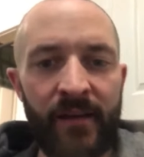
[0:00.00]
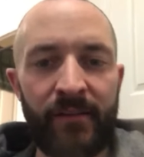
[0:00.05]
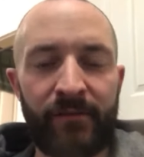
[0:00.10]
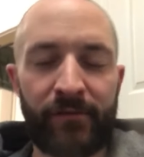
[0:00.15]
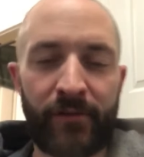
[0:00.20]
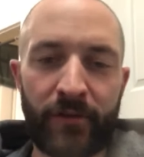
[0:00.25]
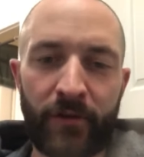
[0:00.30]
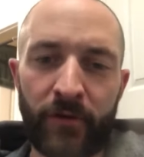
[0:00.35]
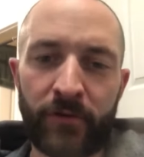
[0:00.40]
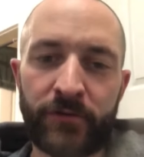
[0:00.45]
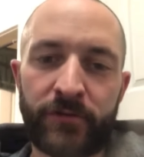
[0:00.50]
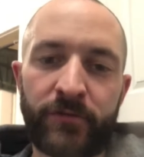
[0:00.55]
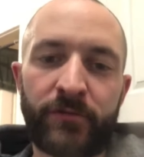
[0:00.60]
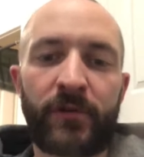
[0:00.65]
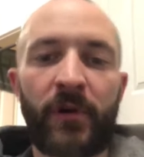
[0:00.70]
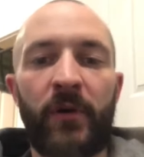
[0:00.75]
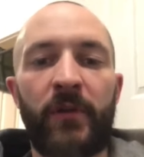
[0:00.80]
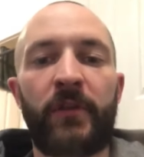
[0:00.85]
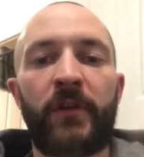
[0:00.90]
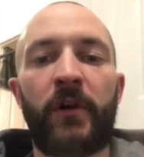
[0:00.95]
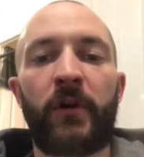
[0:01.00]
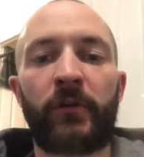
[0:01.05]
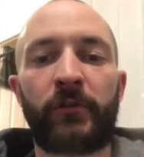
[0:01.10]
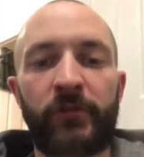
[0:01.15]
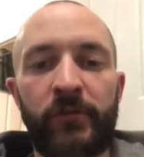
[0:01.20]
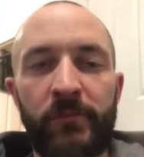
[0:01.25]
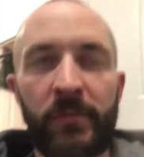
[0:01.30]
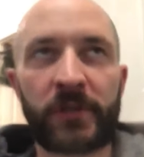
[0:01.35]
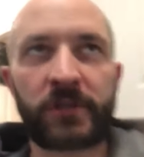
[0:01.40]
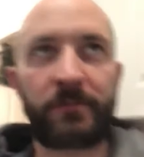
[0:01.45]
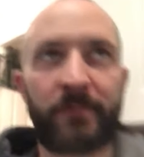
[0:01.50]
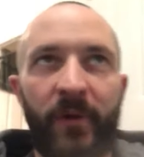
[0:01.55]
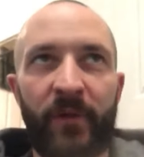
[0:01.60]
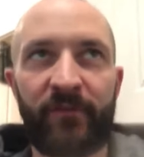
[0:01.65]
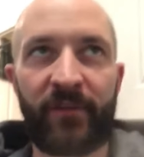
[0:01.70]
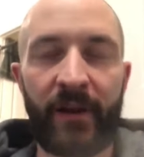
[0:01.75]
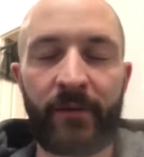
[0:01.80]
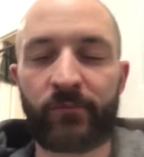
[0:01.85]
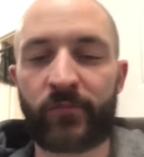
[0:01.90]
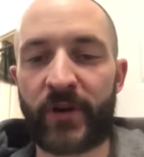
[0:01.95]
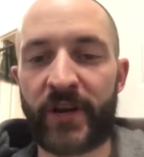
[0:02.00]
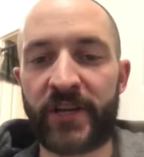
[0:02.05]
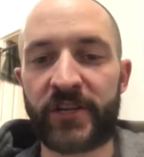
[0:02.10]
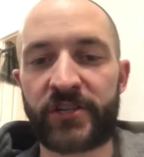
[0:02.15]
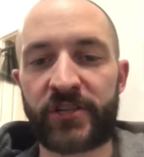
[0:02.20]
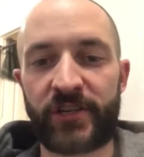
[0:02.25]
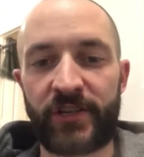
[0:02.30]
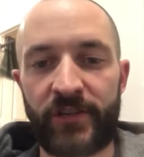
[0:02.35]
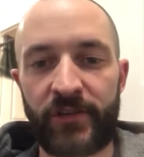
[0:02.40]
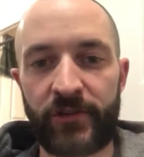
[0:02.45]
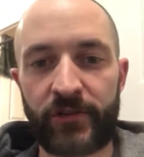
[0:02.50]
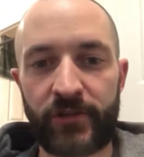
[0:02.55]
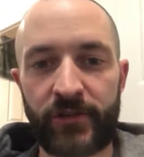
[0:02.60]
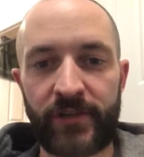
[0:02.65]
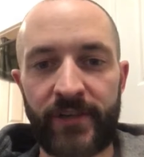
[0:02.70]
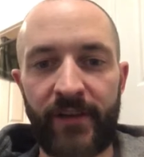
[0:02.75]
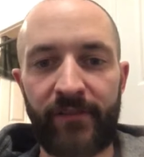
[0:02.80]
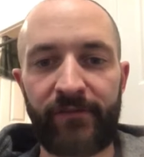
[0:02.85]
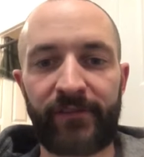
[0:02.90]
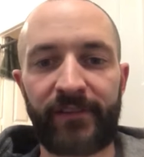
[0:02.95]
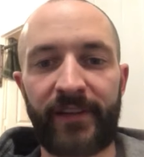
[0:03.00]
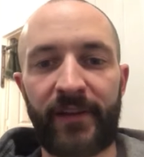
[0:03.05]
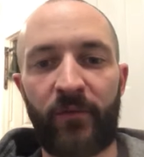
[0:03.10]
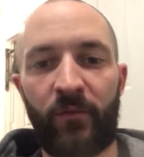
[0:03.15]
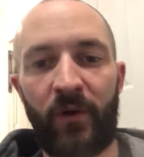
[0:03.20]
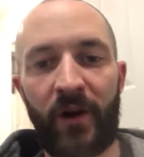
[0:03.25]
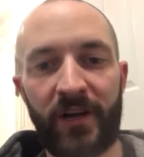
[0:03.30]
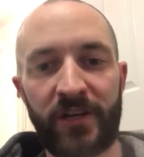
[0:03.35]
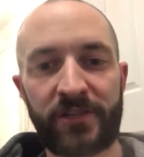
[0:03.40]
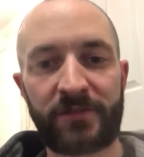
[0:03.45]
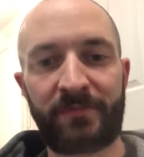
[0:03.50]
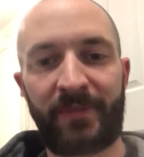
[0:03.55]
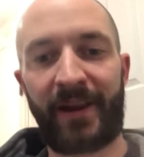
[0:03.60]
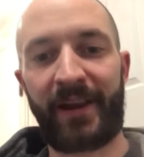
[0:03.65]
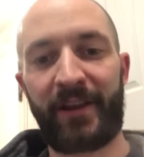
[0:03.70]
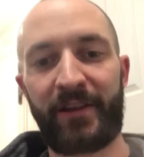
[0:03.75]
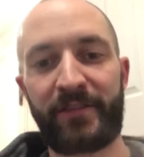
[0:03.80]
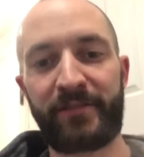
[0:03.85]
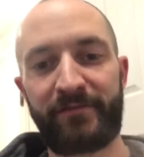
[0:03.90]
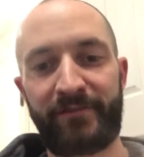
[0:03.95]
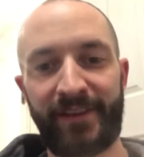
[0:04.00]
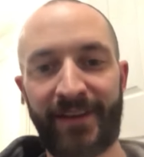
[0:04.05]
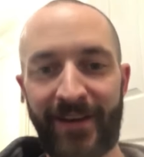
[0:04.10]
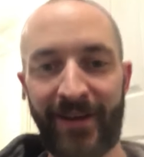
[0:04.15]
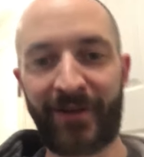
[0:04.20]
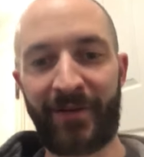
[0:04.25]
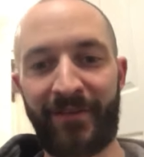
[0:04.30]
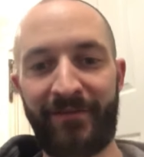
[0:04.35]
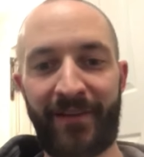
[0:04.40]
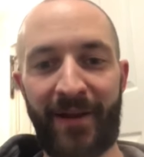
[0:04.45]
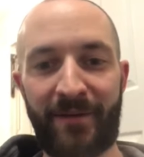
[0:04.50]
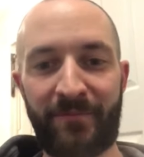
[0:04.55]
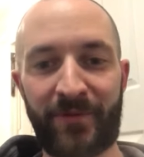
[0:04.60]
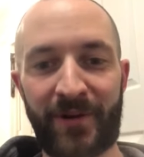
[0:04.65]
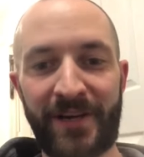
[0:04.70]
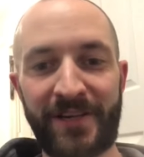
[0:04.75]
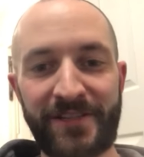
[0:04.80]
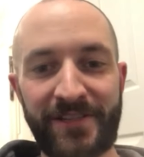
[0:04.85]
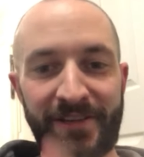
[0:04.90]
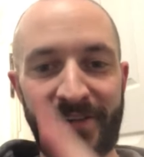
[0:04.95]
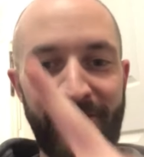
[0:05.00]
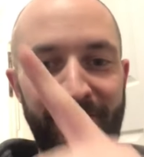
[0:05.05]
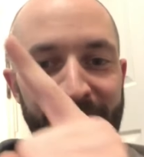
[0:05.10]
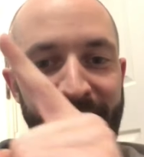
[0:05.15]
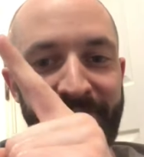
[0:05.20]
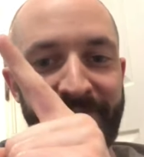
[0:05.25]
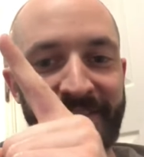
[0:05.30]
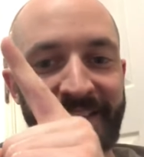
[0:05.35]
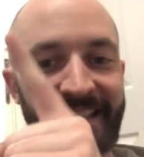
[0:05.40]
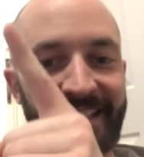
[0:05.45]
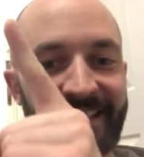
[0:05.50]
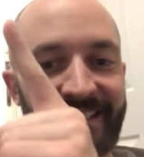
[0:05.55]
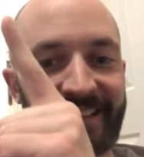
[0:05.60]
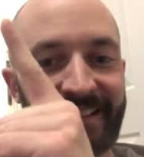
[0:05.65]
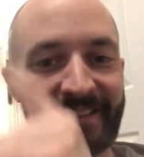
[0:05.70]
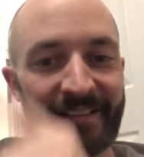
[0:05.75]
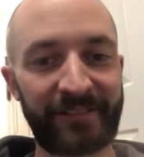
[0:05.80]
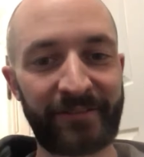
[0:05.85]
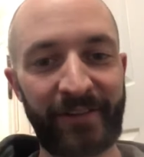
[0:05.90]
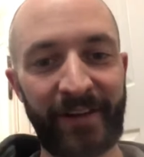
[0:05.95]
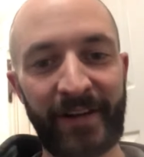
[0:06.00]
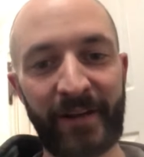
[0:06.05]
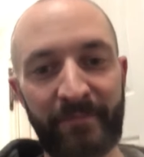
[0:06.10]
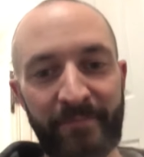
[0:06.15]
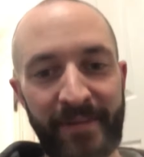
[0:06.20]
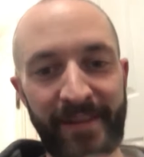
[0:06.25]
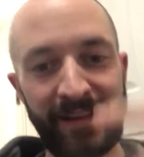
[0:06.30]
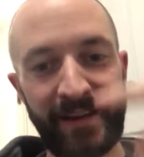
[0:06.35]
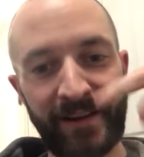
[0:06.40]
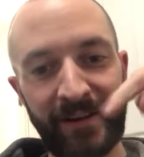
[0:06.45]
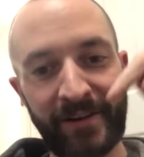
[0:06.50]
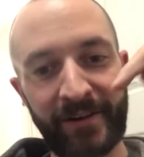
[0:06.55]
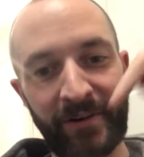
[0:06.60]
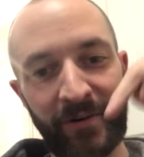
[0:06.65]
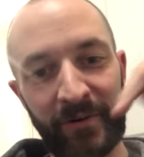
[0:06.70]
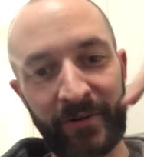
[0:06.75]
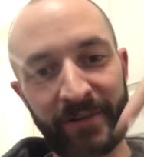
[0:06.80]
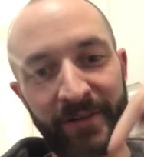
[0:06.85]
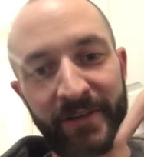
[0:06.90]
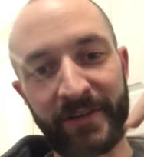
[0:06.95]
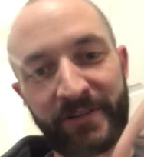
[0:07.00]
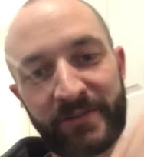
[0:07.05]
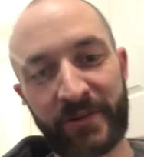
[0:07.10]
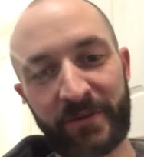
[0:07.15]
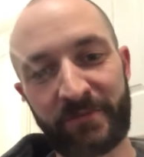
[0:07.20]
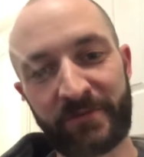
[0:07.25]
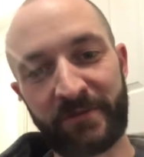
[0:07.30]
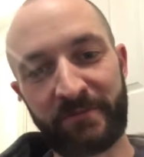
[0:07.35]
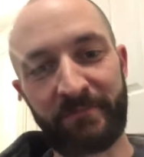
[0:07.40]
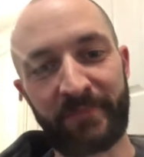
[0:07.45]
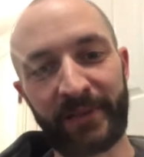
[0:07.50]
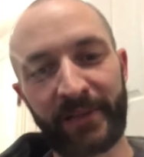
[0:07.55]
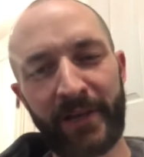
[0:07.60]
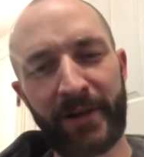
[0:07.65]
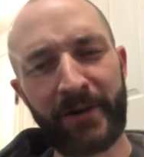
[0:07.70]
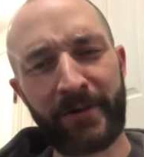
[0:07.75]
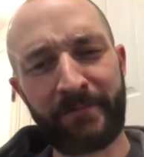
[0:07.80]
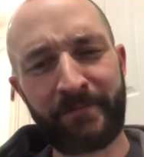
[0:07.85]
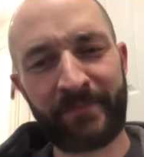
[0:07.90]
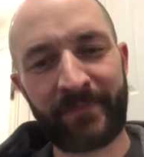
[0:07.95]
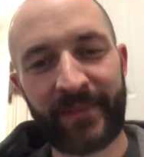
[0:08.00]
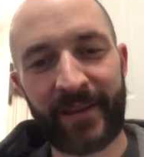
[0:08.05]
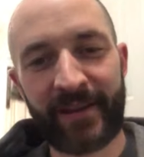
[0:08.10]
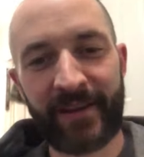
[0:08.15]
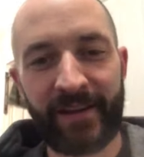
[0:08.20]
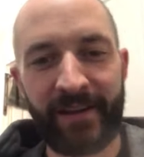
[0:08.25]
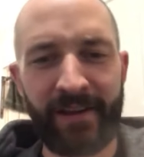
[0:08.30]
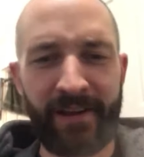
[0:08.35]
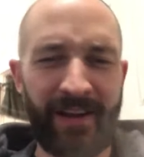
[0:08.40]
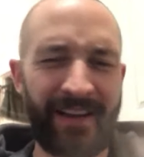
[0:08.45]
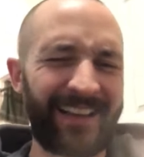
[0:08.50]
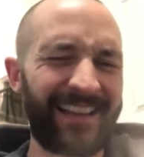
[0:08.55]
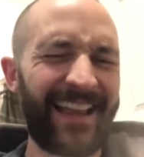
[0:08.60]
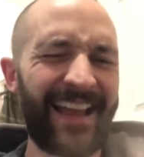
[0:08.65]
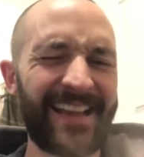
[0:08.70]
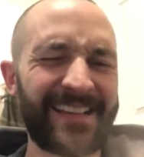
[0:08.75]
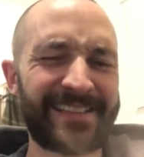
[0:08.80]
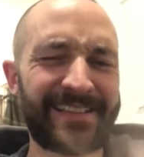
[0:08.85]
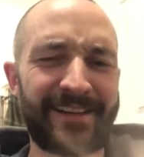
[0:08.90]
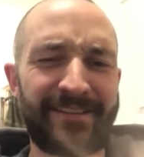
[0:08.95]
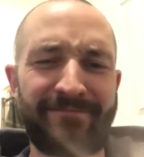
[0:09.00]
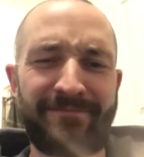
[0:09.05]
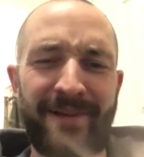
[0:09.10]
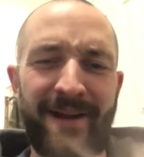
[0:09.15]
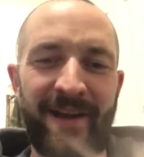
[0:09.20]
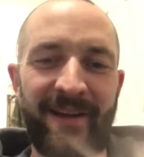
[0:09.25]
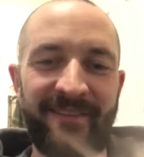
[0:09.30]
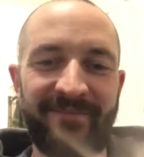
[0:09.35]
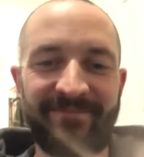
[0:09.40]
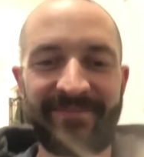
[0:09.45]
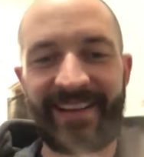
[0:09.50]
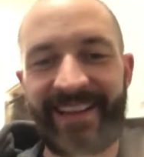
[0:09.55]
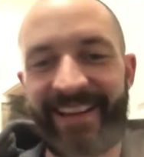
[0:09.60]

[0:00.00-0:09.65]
for those who don't know too much about vibration, you should definitely watch my other video on vibration right up here or in the description below. A classic of mine.